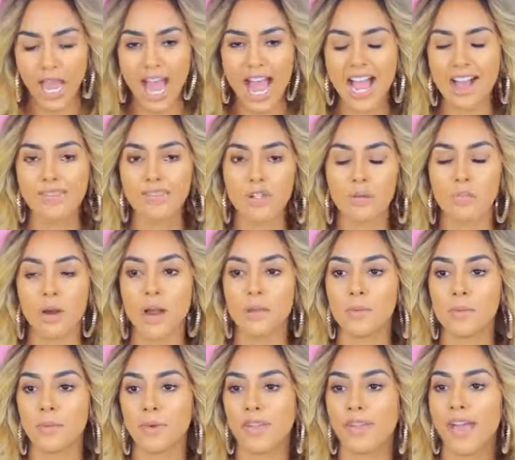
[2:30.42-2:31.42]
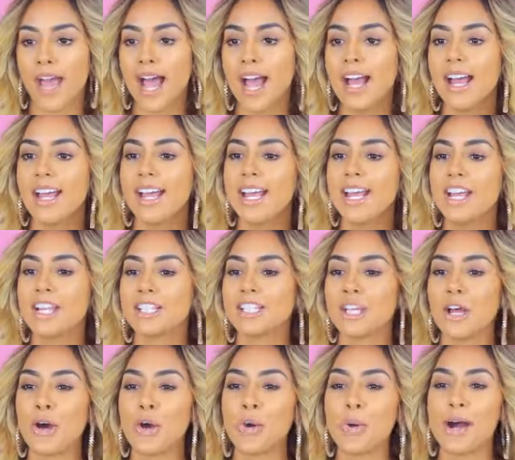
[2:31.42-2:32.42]
I have no problem with that.
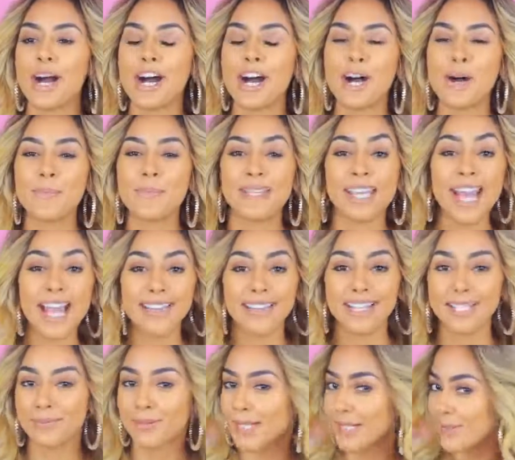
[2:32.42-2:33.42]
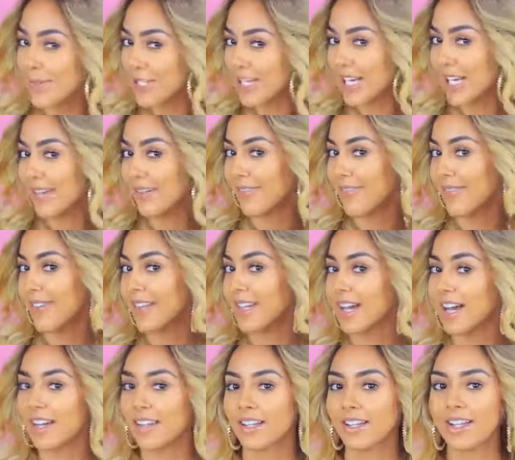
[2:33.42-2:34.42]
So yeah, that's pretty much it for the
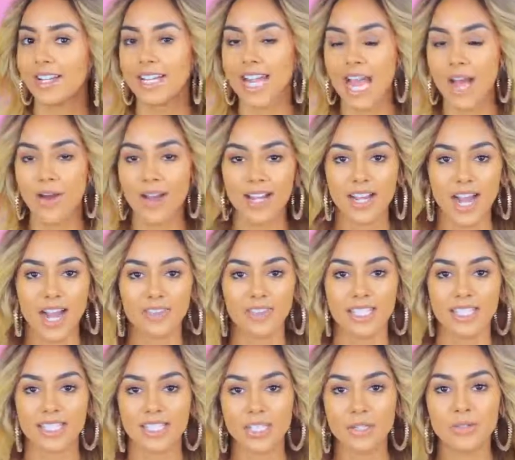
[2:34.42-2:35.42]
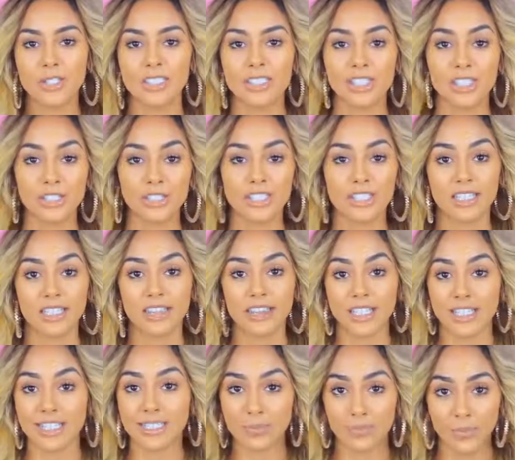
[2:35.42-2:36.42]
color and how I got this unit to look
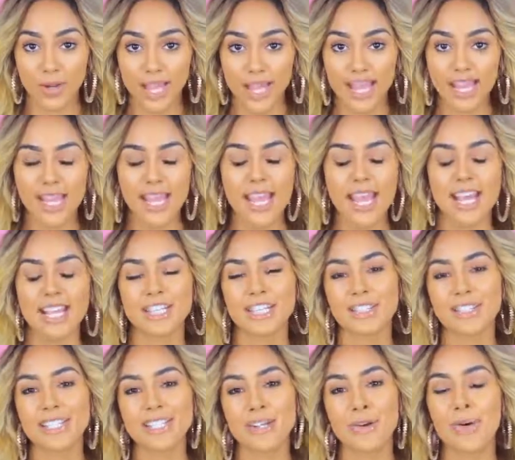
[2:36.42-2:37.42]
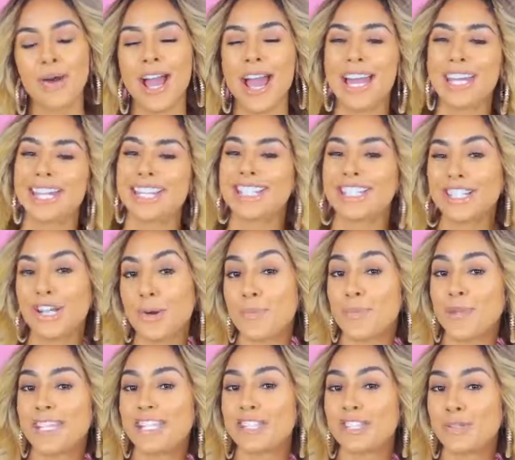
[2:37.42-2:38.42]
this way. So let's go ahead and jump
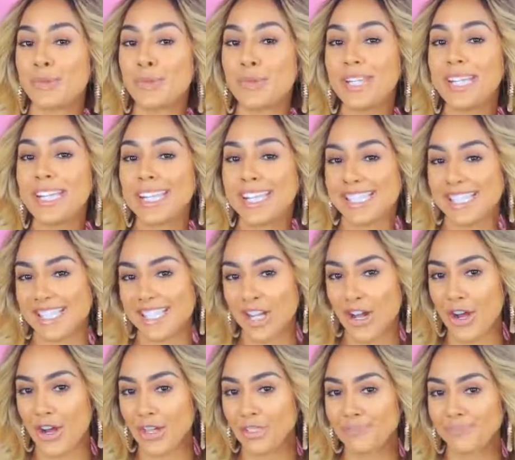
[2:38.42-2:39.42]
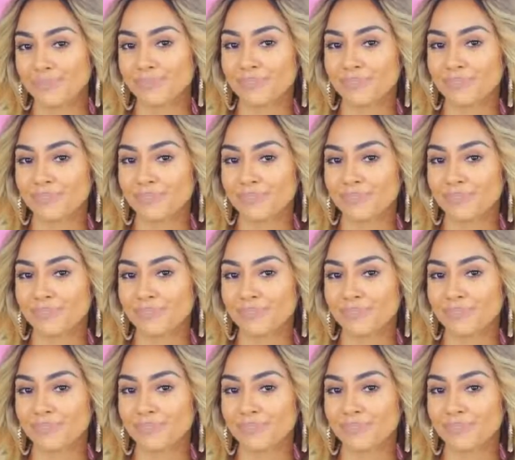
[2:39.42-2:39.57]
into the install.